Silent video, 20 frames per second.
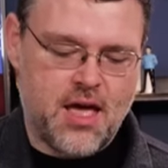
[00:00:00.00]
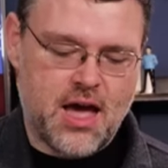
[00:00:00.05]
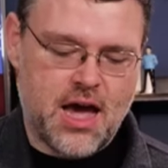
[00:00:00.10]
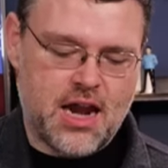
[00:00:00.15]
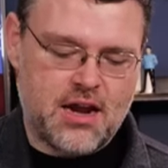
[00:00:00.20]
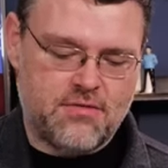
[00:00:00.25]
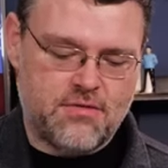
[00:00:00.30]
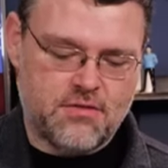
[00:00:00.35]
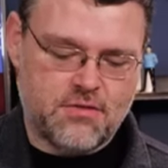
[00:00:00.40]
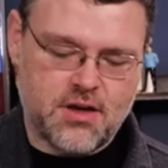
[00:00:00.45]

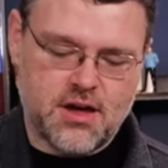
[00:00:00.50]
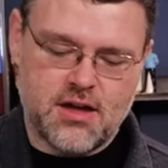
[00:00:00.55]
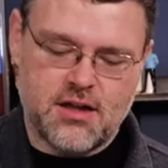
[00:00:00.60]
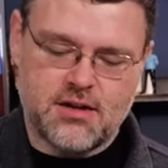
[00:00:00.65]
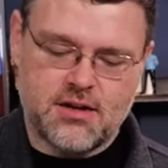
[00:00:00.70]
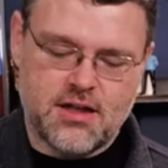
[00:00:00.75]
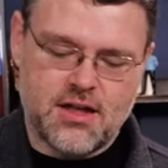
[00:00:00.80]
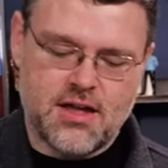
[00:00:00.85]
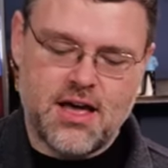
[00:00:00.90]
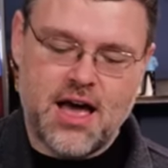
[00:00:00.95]
And if you've
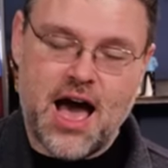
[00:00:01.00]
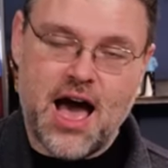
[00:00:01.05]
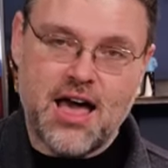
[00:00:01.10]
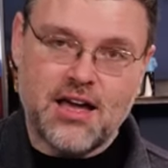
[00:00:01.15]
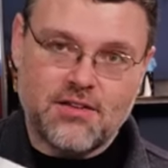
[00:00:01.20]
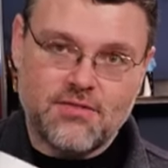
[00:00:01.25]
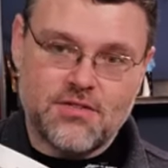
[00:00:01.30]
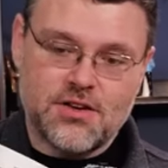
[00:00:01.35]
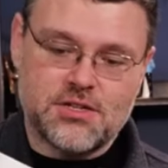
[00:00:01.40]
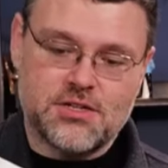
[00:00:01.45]
got
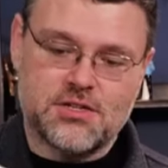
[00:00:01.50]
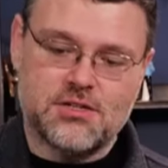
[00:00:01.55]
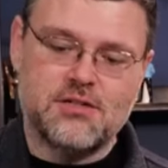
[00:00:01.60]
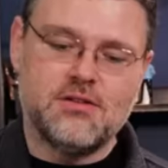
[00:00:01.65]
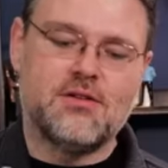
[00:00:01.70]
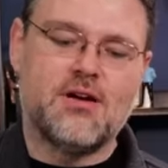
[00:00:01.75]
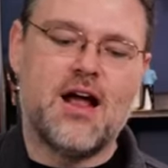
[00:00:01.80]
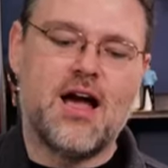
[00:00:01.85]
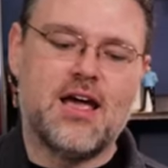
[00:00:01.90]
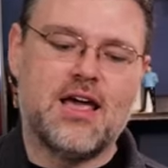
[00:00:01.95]
Hikvision
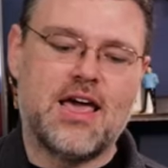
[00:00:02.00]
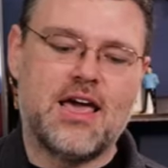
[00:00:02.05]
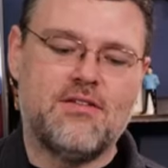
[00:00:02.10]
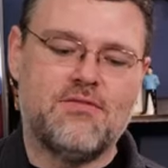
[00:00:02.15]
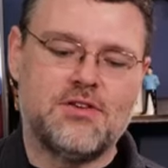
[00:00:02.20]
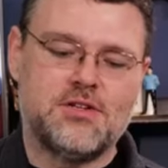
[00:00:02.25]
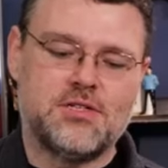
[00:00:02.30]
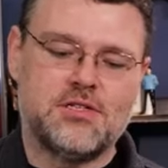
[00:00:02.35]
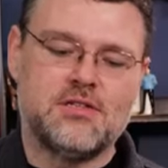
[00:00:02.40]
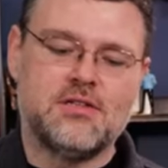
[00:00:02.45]
vision or high K
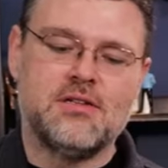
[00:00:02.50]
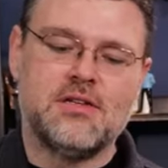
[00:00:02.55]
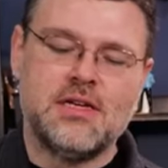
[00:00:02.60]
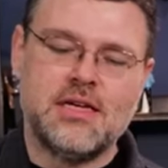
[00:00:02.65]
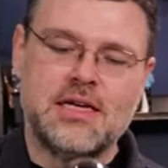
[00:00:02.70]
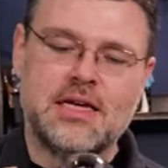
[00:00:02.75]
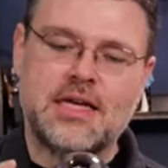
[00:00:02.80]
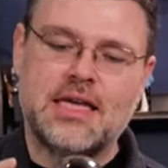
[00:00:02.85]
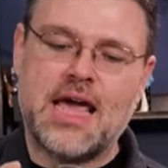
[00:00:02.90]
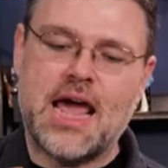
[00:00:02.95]
vision
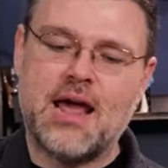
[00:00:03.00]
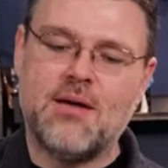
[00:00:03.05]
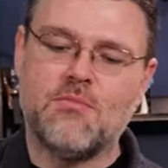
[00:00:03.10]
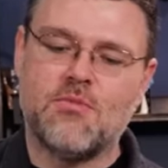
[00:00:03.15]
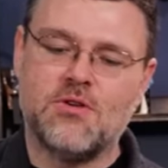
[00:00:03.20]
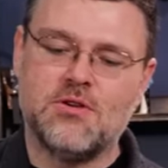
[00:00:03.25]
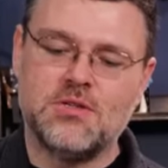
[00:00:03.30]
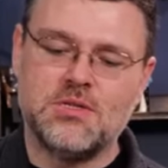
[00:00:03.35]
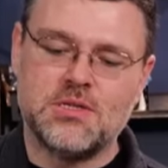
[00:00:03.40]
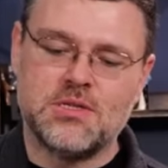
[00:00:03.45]

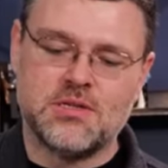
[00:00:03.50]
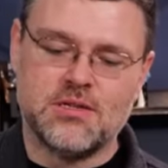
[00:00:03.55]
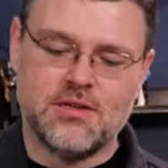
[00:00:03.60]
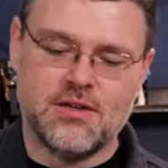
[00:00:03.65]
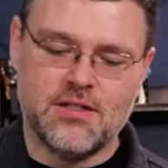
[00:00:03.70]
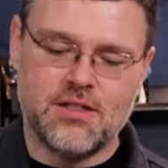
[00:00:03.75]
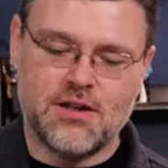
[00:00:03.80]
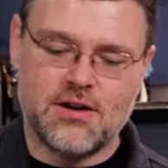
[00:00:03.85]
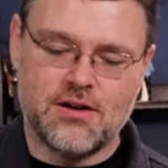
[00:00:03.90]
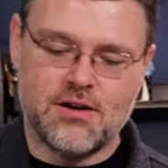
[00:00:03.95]
cameras
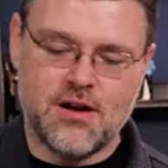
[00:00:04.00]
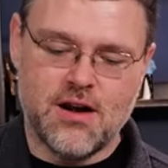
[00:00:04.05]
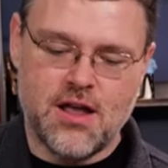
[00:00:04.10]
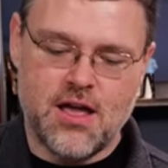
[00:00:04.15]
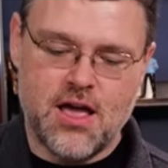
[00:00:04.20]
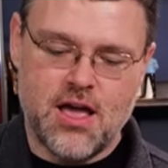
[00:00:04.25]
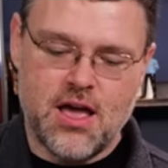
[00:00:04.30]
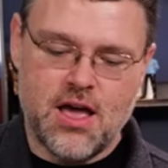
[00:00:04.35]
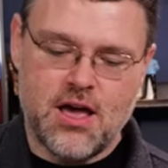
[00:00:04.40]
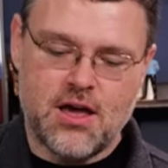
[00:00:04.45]
that are,
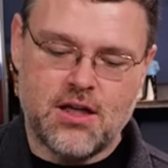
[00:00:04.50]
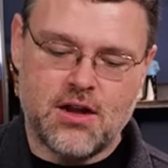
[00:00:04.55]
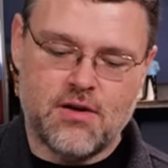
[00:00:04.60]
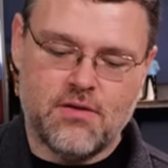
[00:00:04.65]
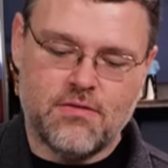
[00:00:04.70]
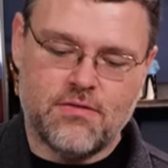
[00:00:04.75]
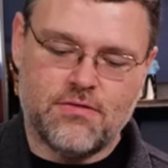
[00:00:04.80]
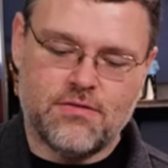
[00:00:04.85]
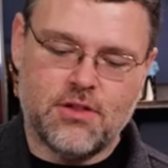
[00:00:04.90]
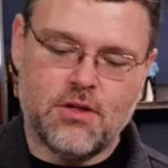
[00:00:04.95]
you
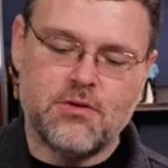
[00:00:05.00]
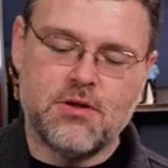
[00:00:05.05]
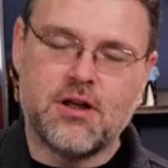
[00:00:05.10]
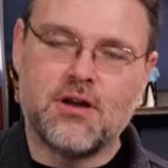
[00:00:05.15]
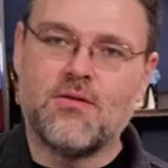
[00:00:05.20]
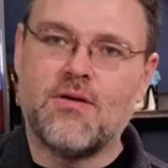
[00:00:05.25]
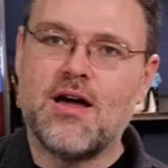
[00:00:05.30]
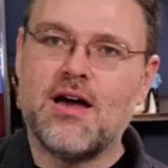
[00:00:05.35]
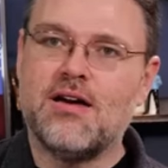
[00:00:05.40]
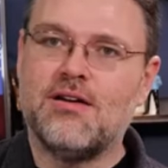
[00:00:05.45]
know, floating
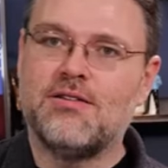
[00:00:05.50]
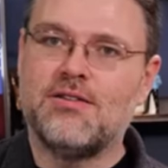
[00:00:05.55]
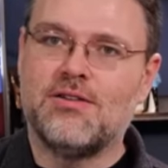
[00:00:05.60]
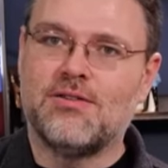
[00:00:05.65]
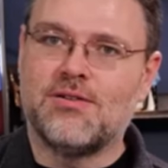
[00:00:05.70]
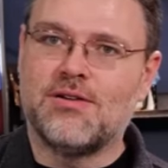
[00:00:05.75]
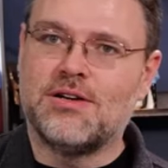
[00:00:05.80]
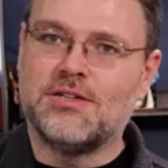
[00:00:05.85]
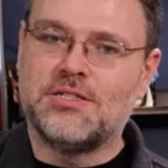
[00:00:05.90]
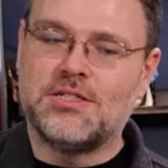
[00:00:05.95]
around
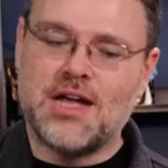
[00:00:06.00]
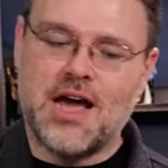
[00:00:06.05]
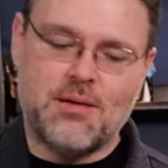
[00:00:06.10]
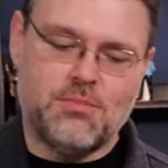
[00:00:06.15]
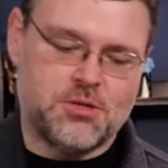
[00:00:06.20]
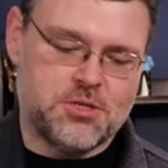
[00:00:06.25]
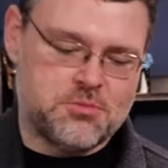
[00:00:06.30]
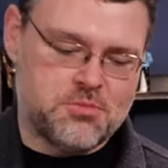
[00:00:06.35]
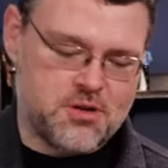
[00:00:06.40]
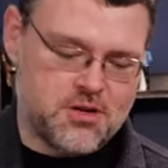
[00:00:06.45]
your
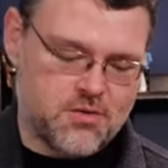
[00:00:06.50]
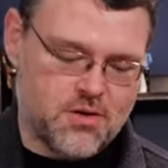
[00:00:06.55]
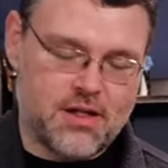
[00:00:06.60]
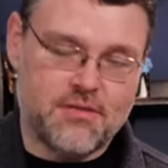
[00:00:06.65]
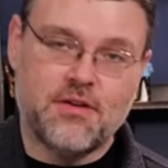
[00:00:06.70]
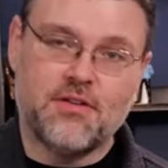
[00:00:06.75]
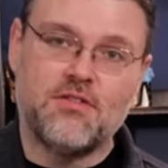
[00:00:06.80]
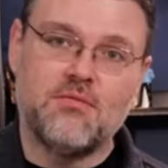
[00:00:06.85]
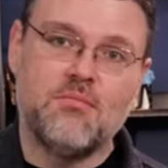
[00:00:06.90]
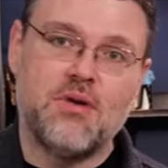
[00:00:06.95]
establishment, well,
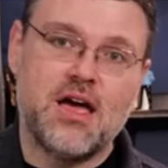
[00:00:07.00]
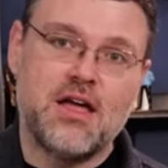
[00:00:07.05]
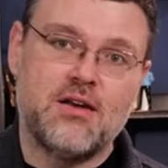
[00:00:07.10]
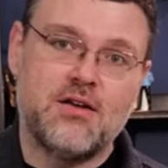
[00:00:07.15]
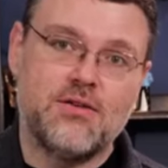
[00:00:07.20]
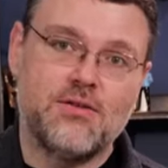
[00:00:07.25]
I've got some bad